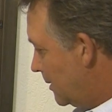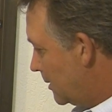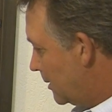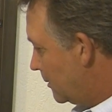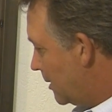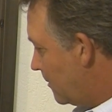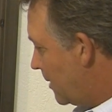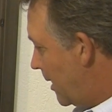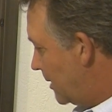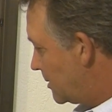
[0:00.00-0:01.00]
Clearly a
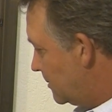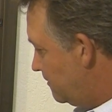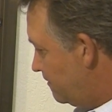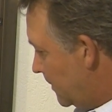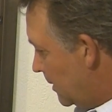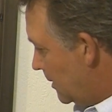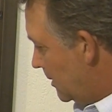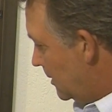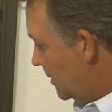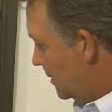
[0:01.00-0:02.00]
pass.
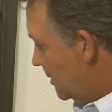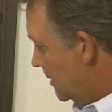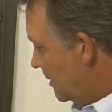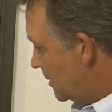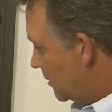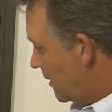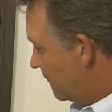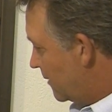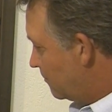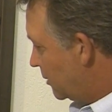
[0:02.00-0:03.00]
So
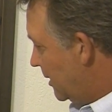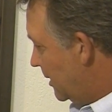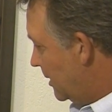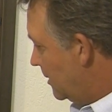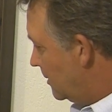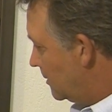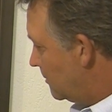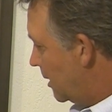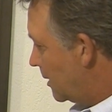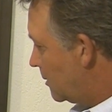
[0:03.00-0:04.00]
I've completed
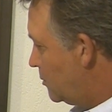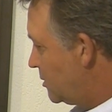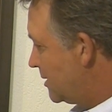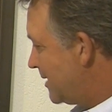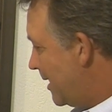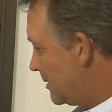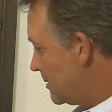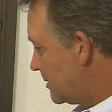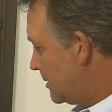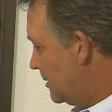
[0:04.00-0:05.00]
my occlusion
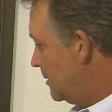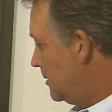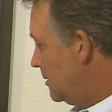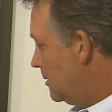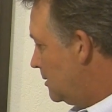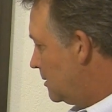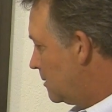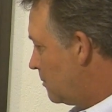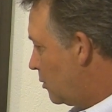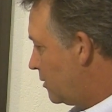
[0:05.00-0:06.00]
tests,
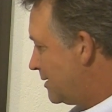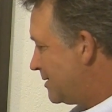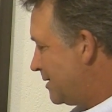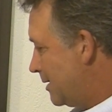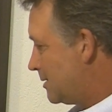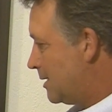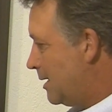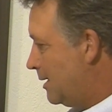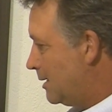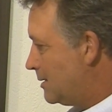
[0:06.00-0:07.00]
both at 6
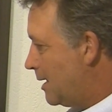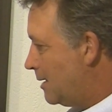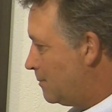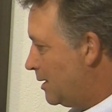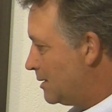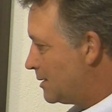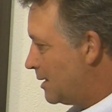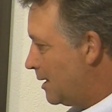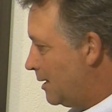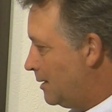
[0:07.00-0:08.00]
and at 10
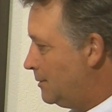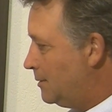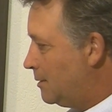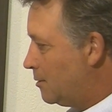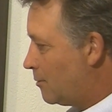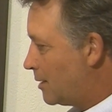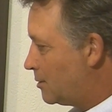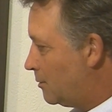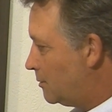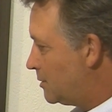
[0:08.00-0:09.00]
psi
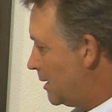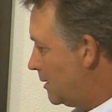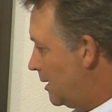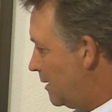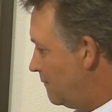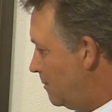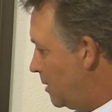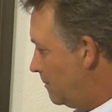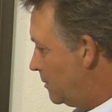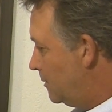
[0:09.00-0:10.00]
thresholds on the IV
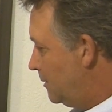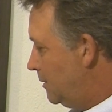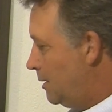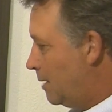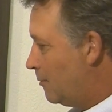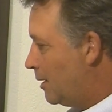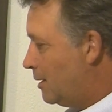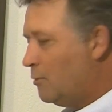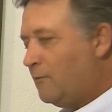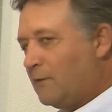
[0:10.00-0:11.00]
pump. I'm ready
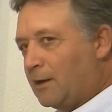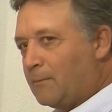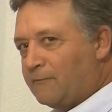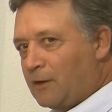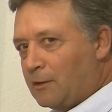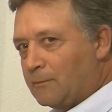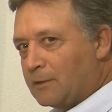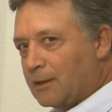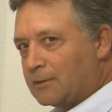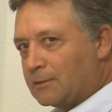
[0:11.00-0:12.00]
to move on to my volume
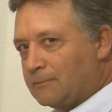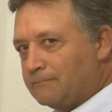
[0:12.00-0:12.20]
test.